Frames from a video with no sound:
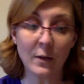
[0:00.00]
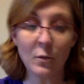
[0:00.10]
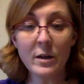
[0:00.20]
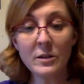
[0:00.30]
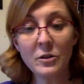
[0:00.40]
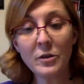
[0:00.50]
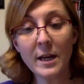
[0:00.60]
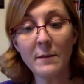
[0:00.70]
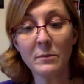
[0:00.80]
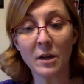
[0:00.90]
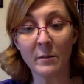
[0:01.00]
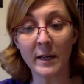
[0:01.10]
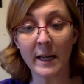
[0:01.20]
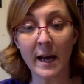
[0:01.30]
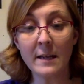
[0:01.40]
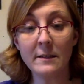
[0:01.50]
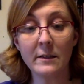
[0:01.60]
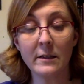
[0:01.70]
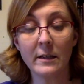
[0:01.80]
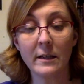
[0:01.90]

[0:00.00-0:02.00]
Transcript: "What is your name?" Dominic asked.